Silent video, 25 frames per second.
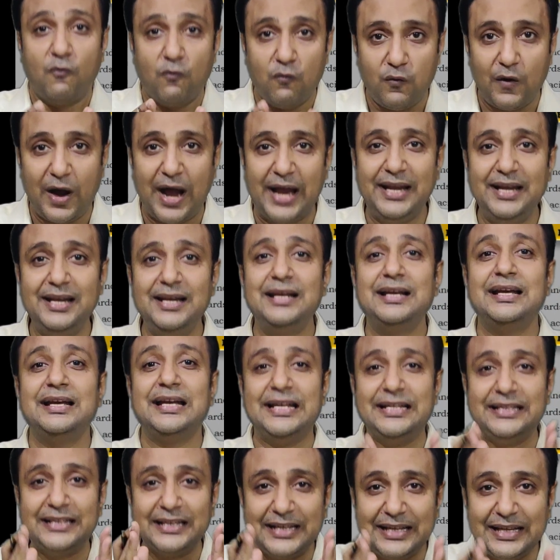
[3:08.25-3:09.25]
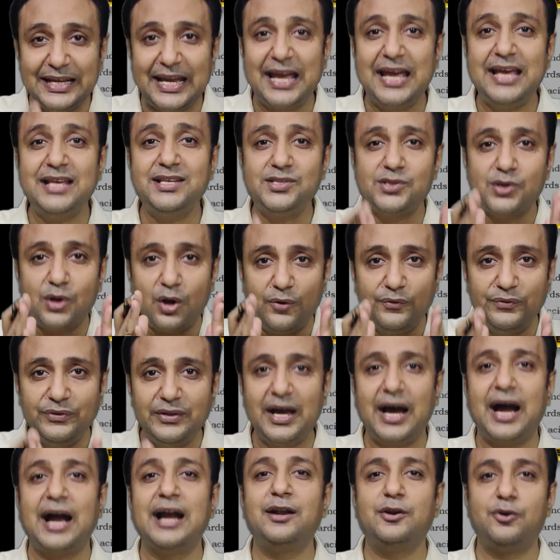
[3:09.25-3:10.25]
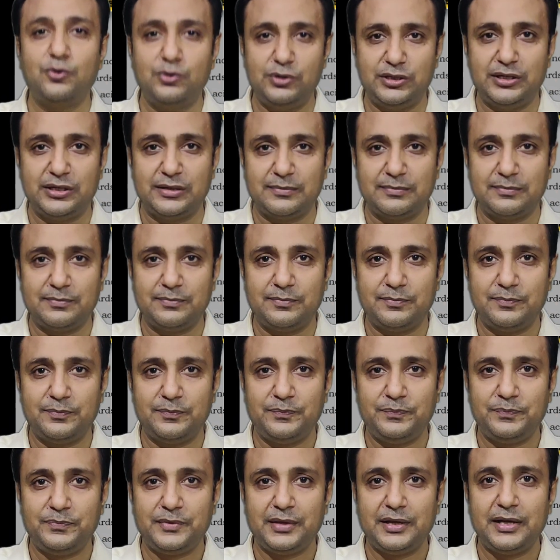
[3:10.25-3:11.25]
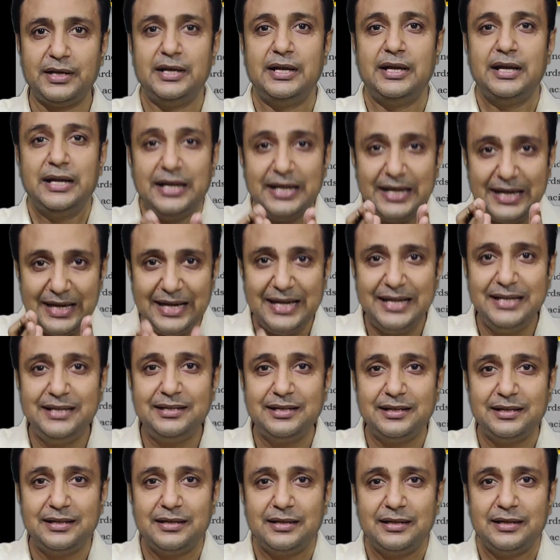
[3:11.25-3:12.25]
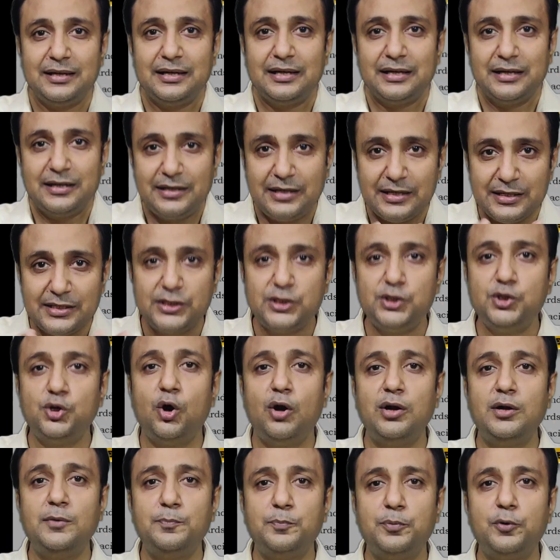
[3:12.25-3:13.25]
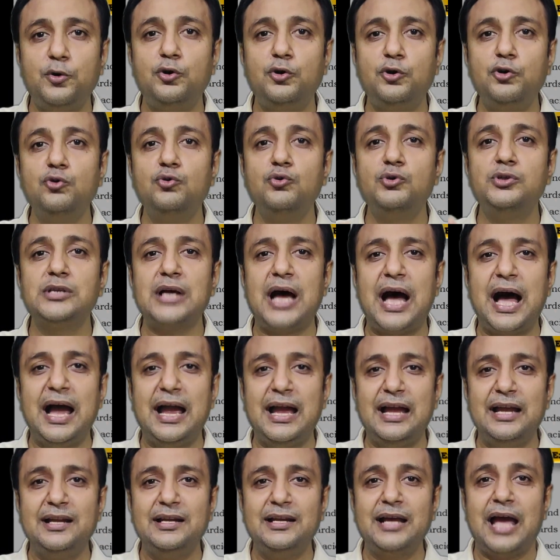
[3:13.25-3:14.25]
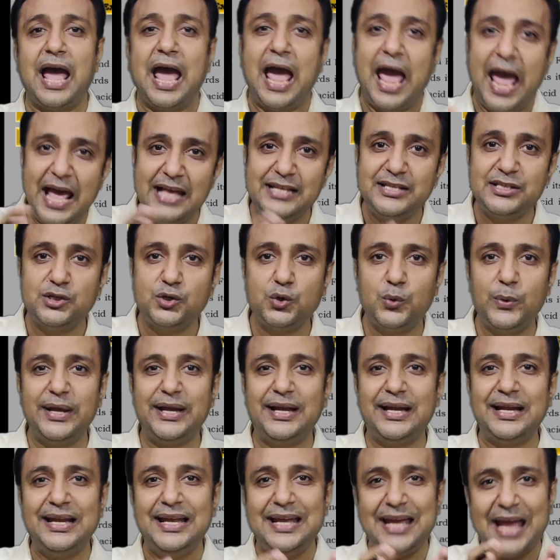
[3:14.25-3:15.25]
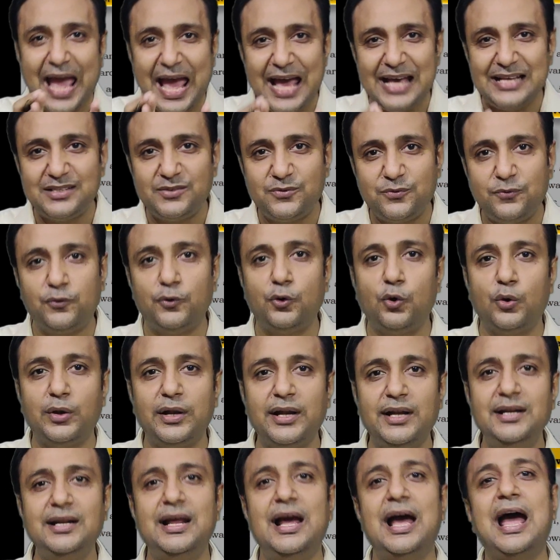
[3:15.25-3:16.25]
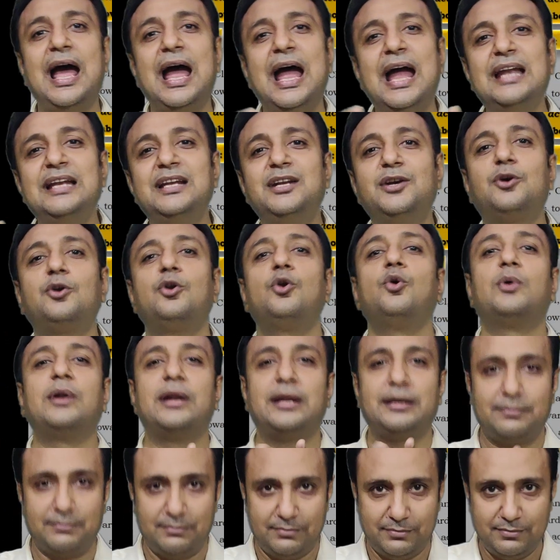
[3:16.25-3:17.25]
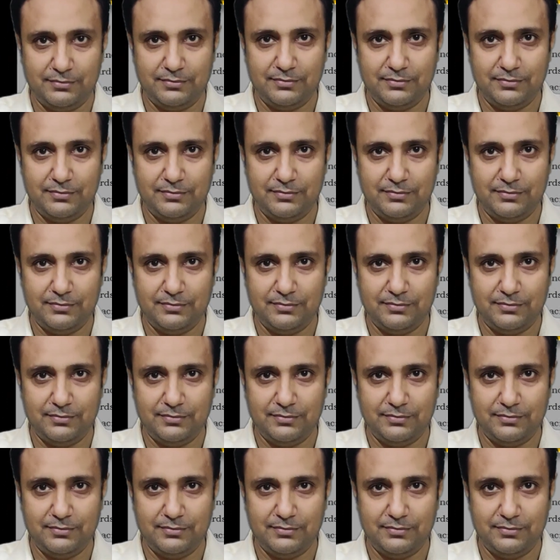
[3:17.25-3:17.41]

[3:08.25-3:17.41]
While in the case of the hydrogen, it does not produce ion as quickly as fluorine and chlorine.